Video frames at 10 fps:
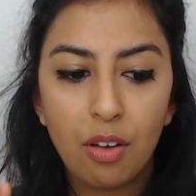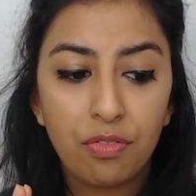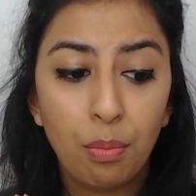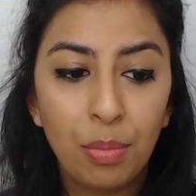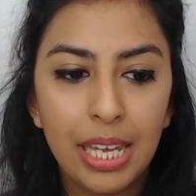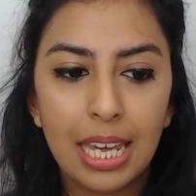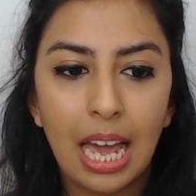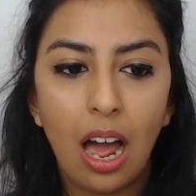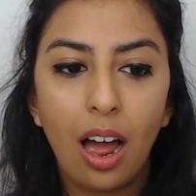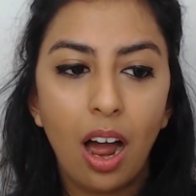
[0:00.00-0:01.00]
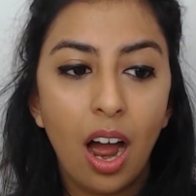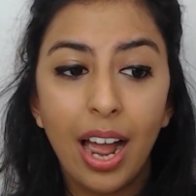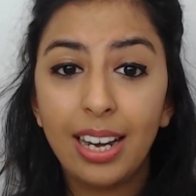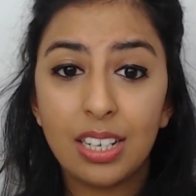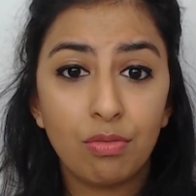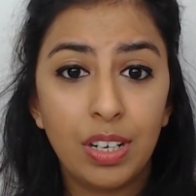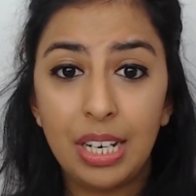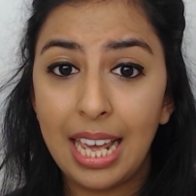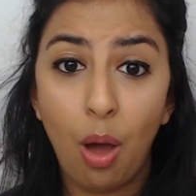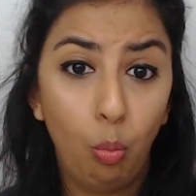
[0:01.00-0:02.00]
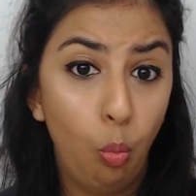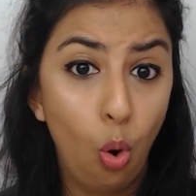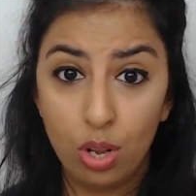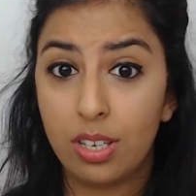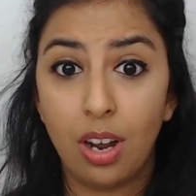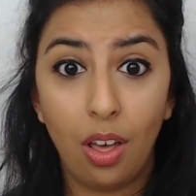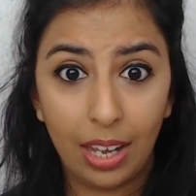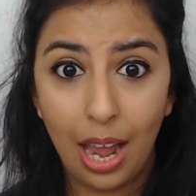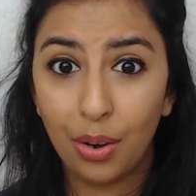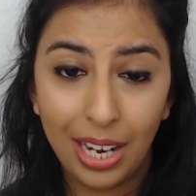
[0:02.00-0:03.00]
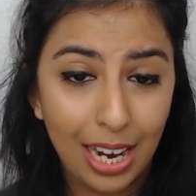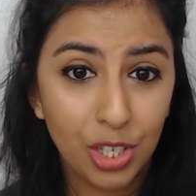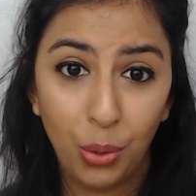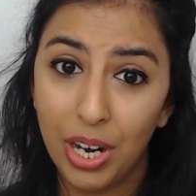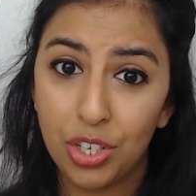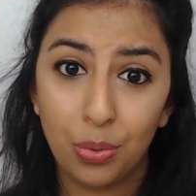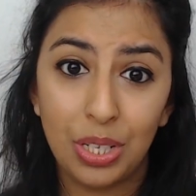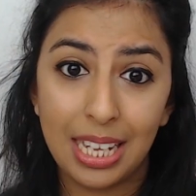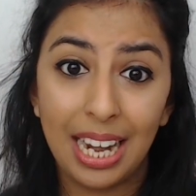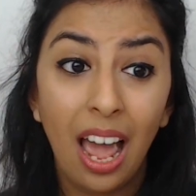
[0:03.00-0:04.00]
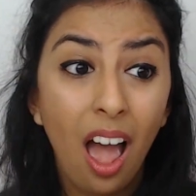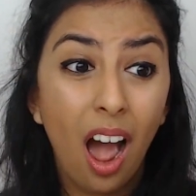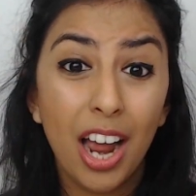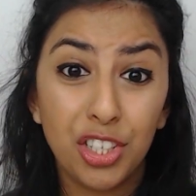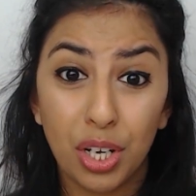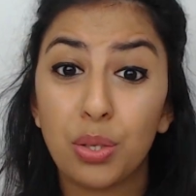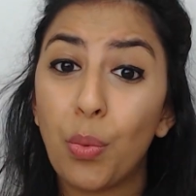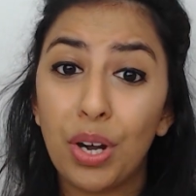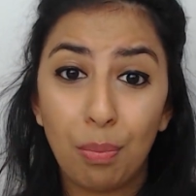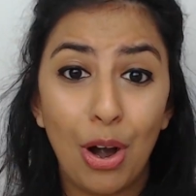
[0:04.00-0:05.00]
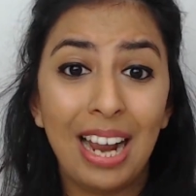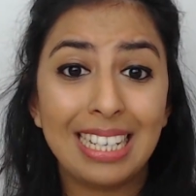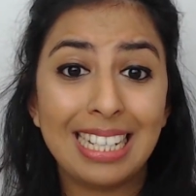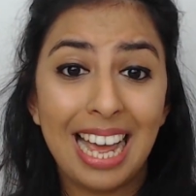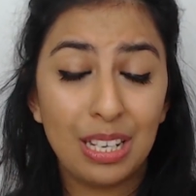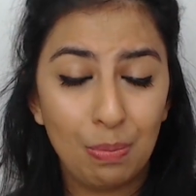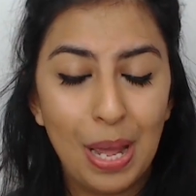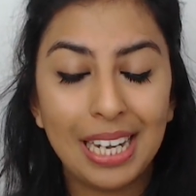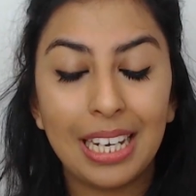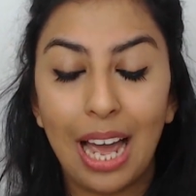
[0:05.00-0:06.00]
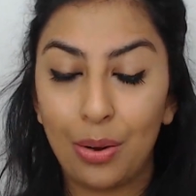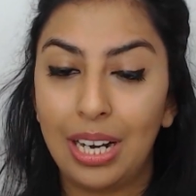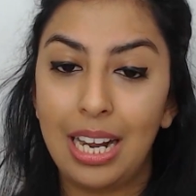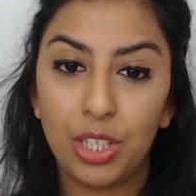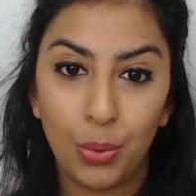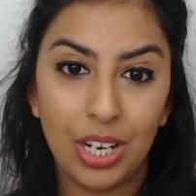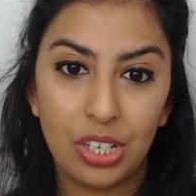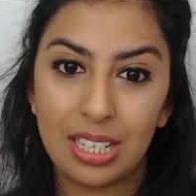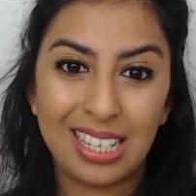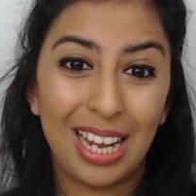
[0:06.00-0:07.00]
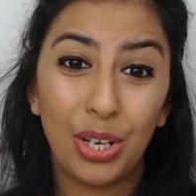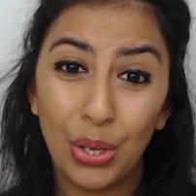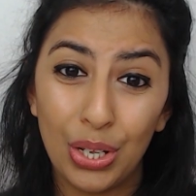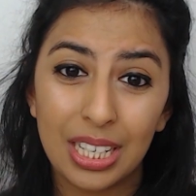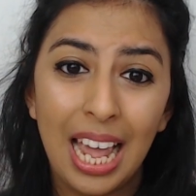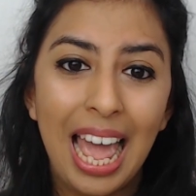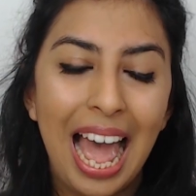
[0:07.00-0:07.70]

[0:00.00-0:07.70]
for me, I didn't really care what style the calculation question was in. I just wanted to practice as many calculation questions as I could.